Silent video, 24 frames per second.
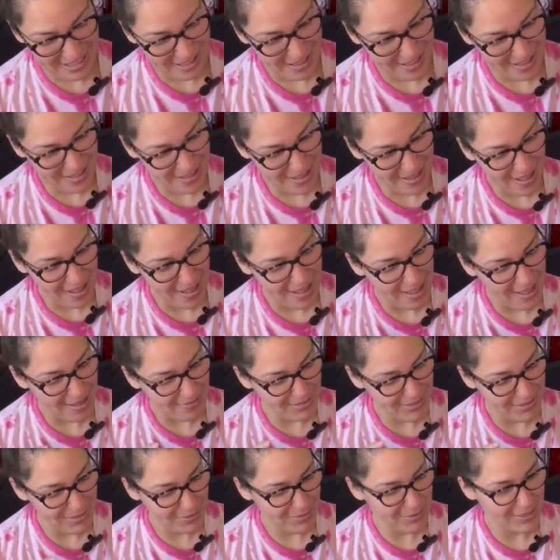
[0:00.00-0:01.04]
I have
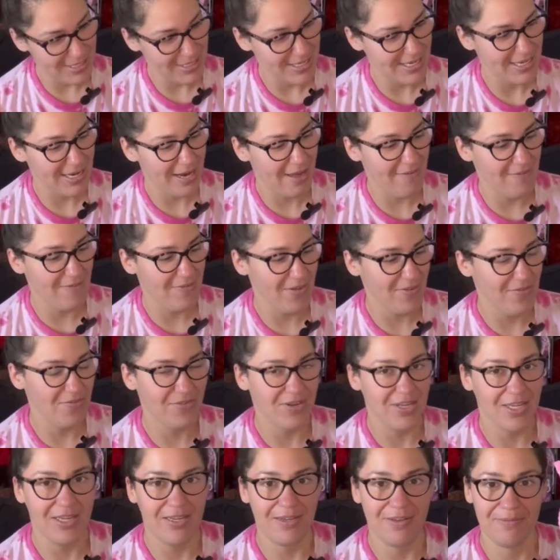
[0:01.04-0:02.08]
this one listed at
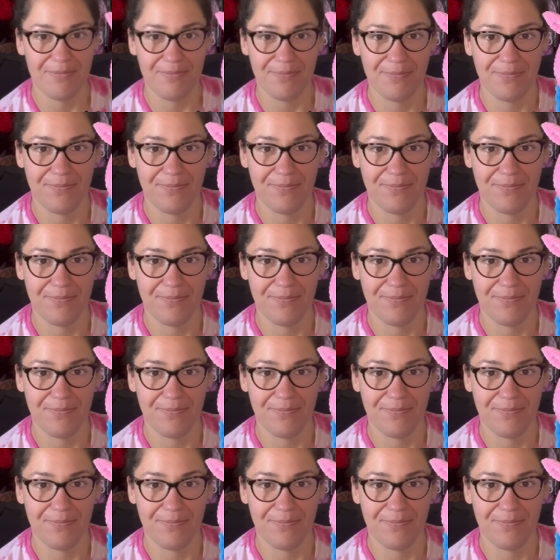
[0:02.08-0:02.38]
50.